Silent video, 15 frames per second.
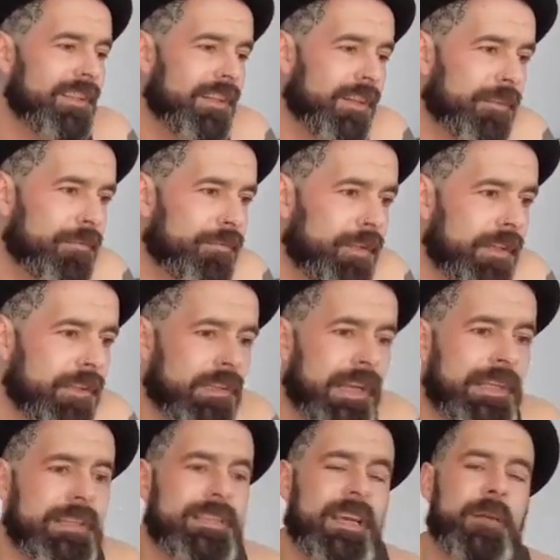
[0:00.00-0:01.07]
and feel
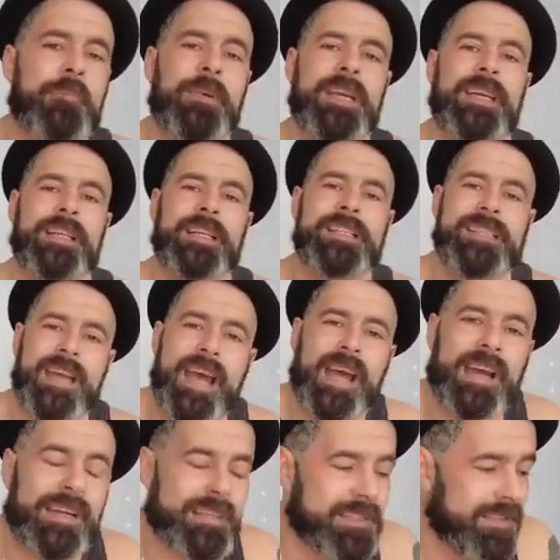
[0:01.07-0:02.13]
like they're being
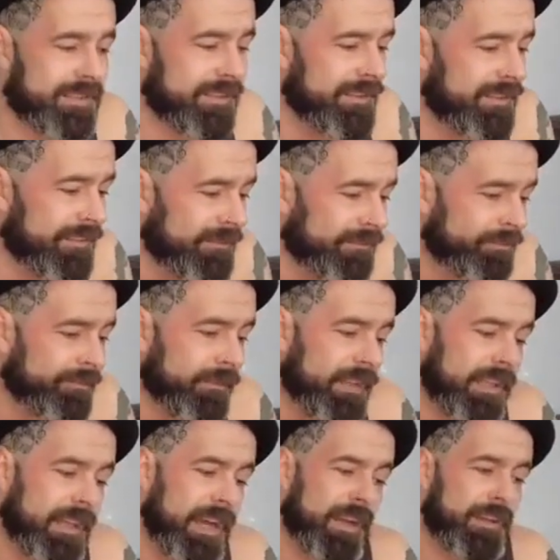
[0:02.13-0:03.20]
attacked. And
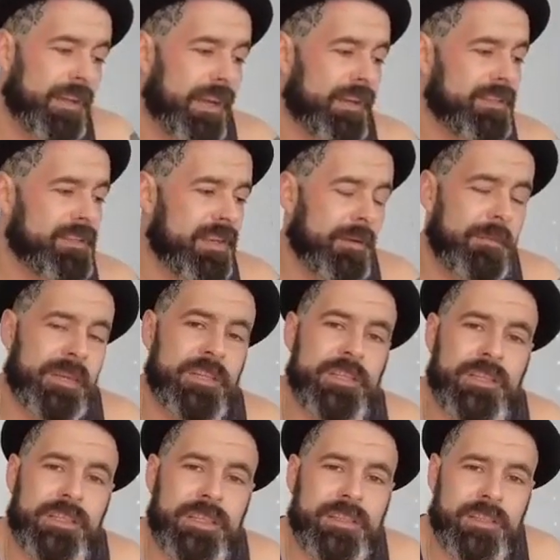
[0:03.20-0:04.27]
I
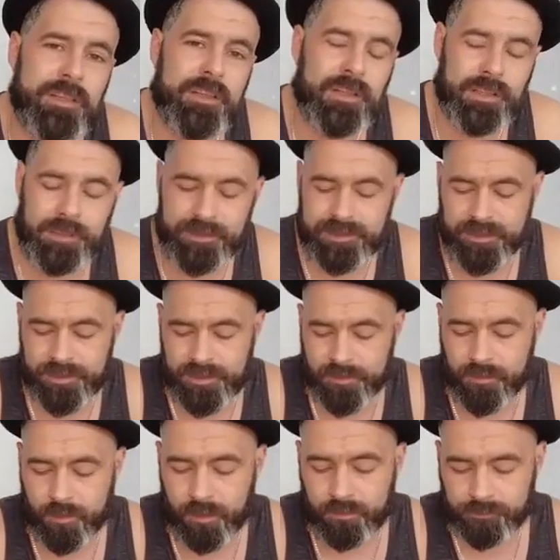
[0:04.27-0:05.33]
mentioned this earlier to
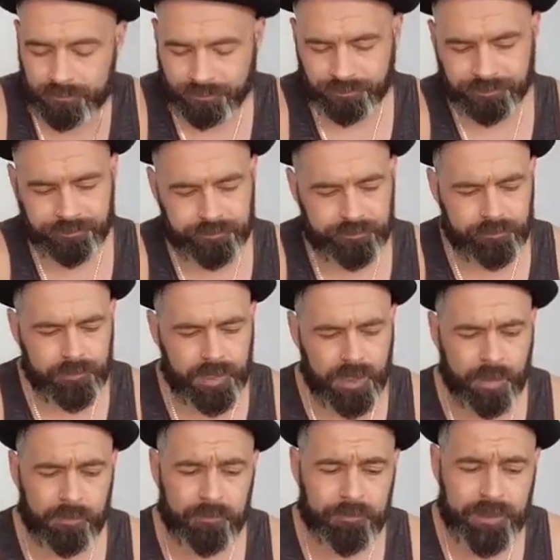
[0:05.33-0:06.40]
someone
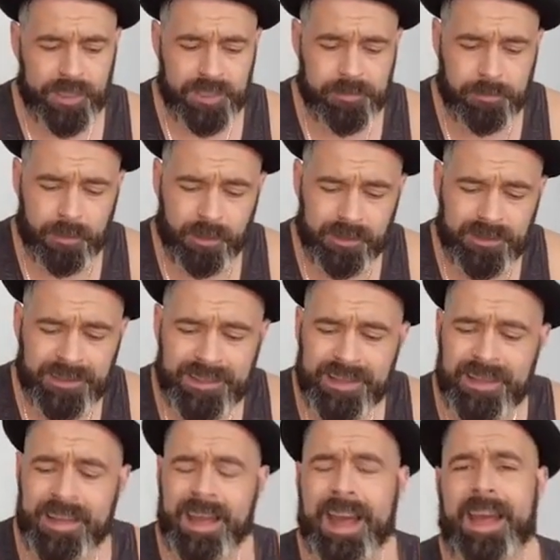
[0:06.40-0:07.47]
on Facebook.
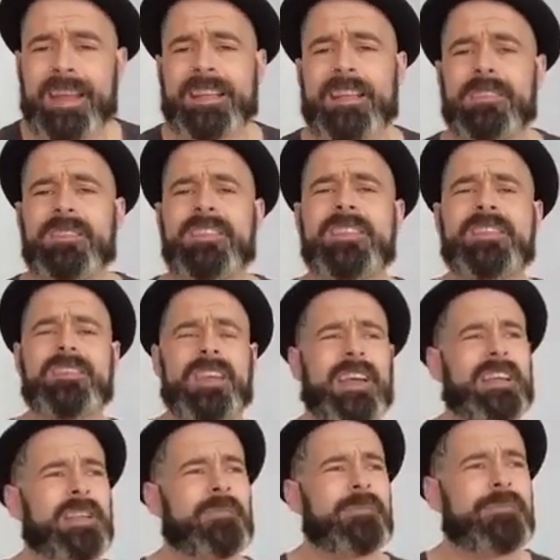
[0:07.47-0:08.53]

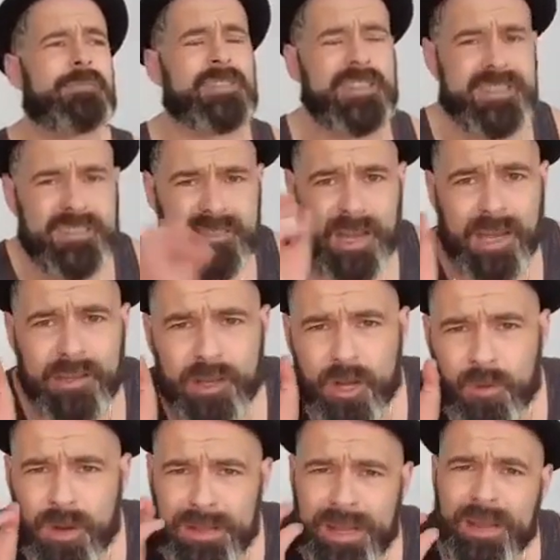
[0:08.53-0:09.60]
I
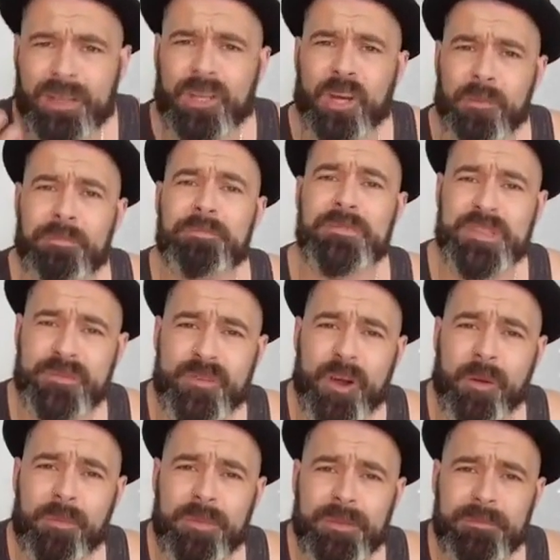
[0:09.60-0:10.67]
know where that comes
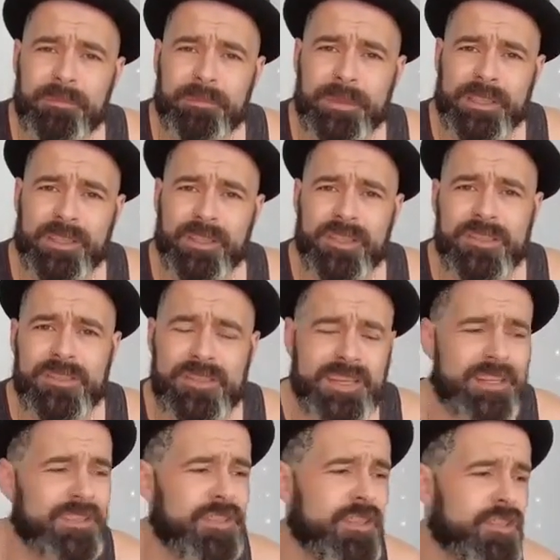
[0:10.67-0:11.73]
from, because
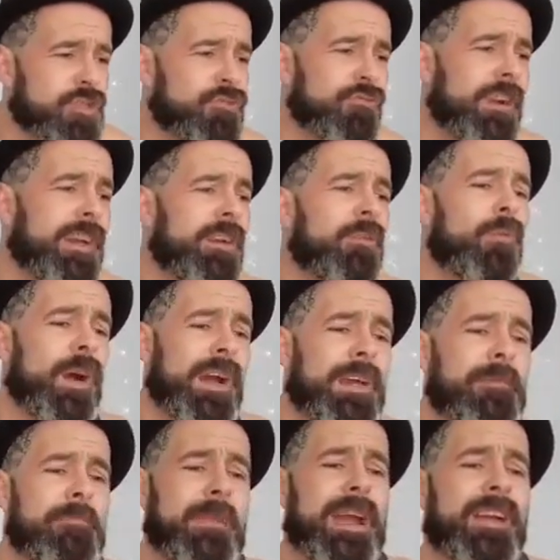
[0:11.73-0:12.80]
as a straight
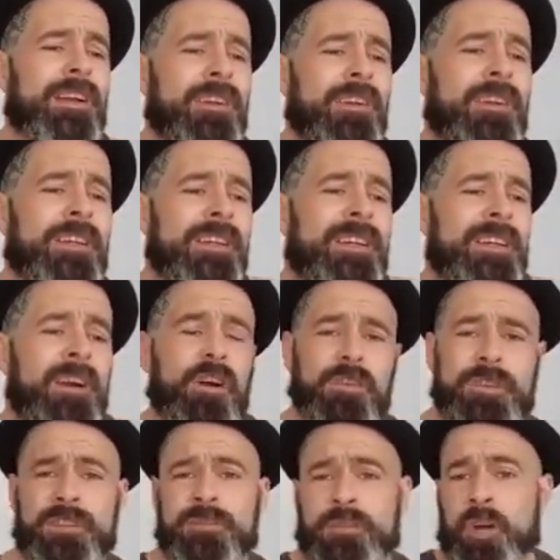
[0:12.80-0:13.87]
white male,
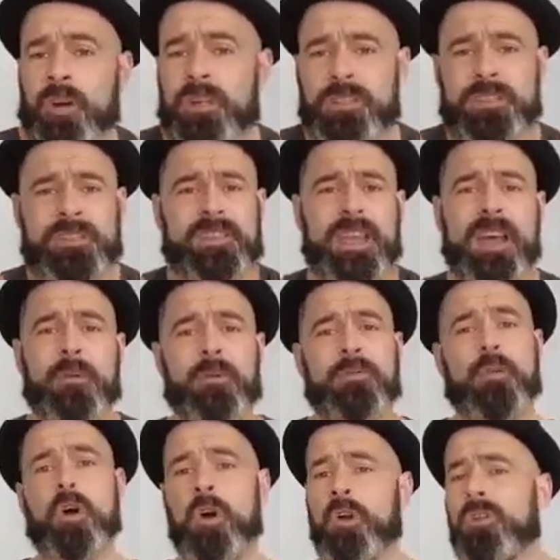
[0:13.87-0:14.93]
you're sat
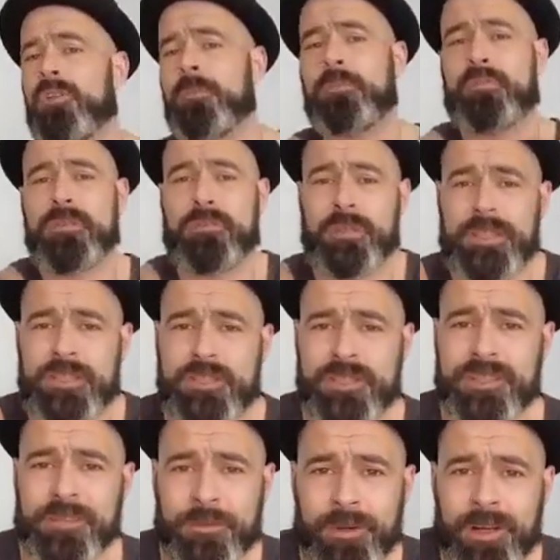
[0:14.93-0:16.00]
with all the privilege
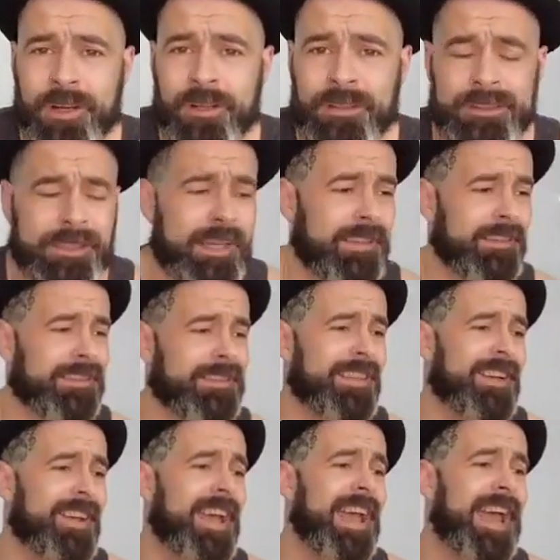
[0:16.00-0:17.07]
in the world, and
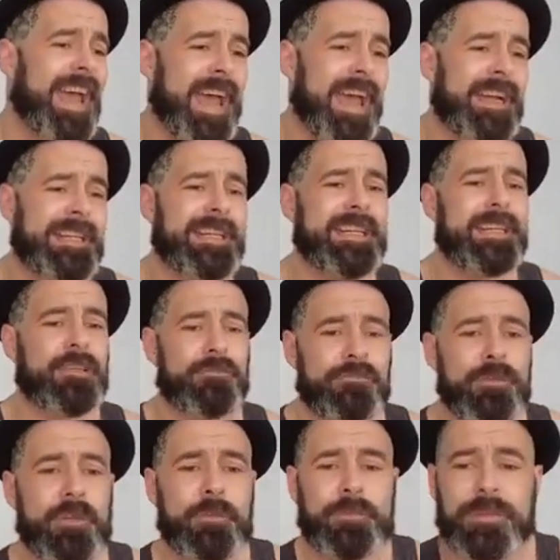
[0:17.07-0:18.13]
any
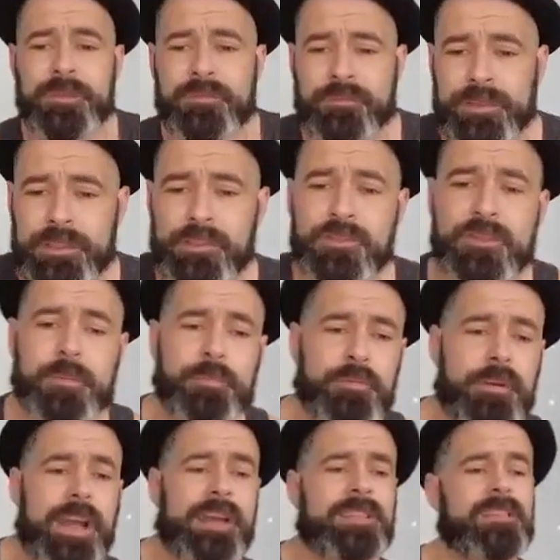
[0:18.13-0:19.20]
group that feels
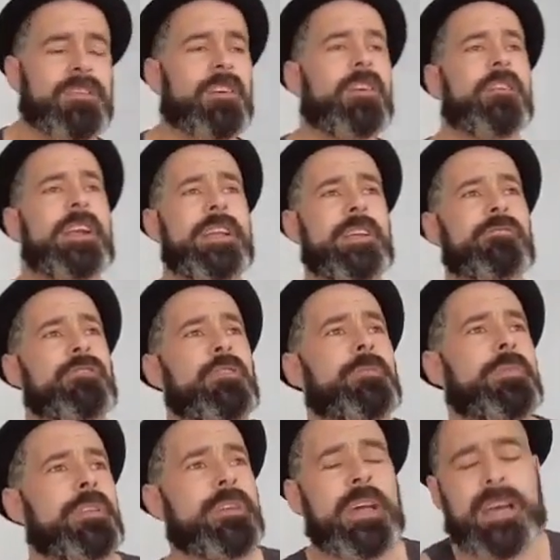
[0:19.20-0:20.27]
oppressed or any
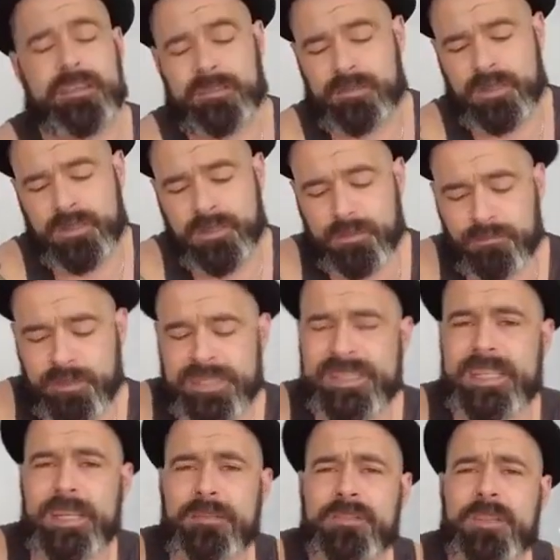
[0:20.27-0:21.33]
group that
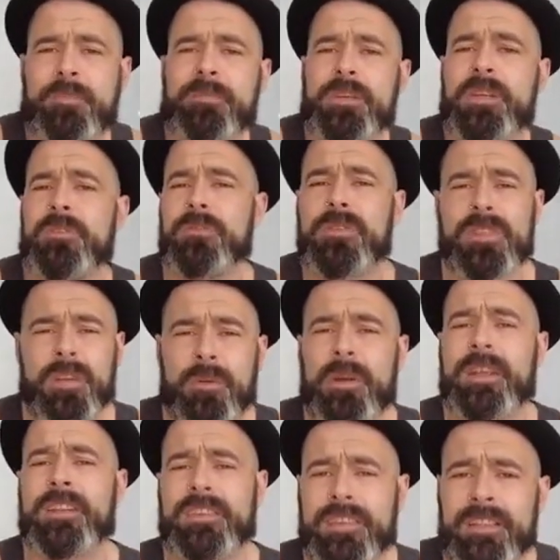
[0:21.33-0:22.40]
receives abuse or
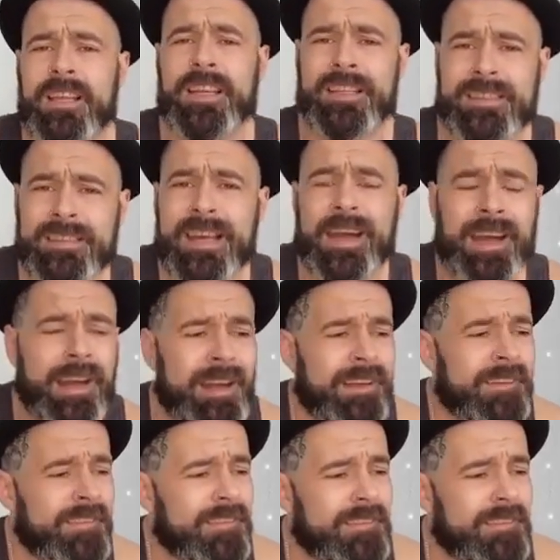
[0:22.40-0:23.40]
anything like that,